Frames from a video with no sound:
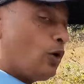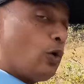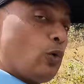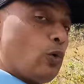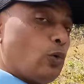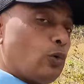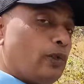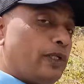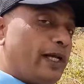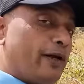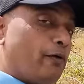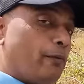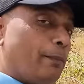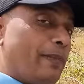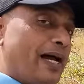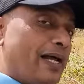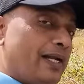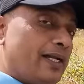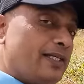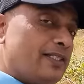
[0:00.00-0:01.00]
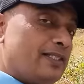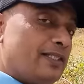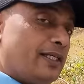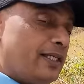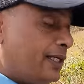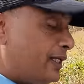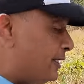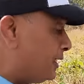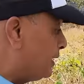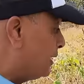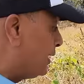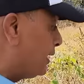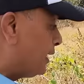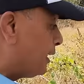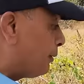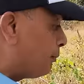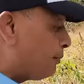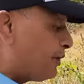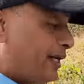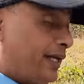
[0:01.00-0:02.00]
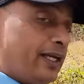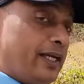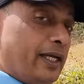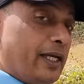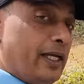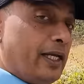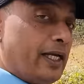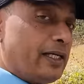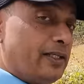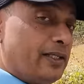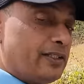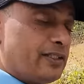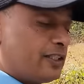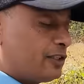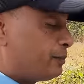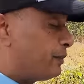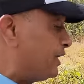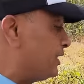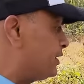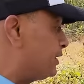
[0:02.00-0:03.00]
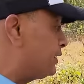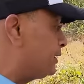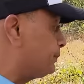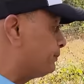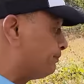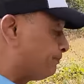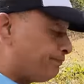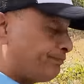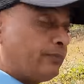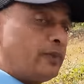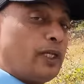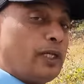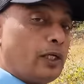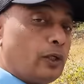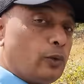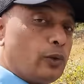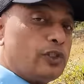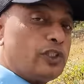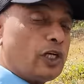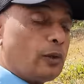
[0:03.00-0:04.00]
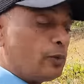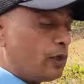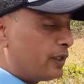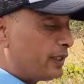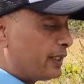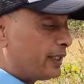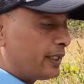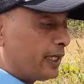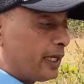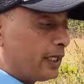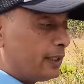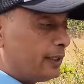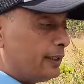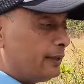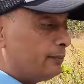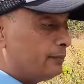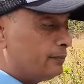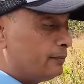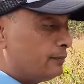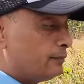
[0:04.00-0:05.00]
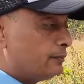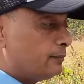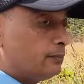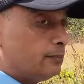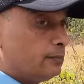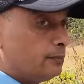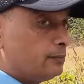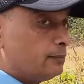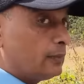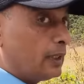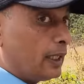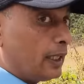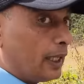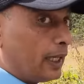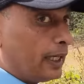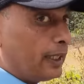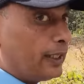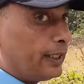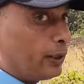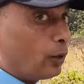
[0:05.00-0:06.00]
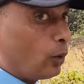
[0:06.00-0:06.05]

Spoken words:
they have balanced the braking and the suspension. Good job on that, Harley and Hero.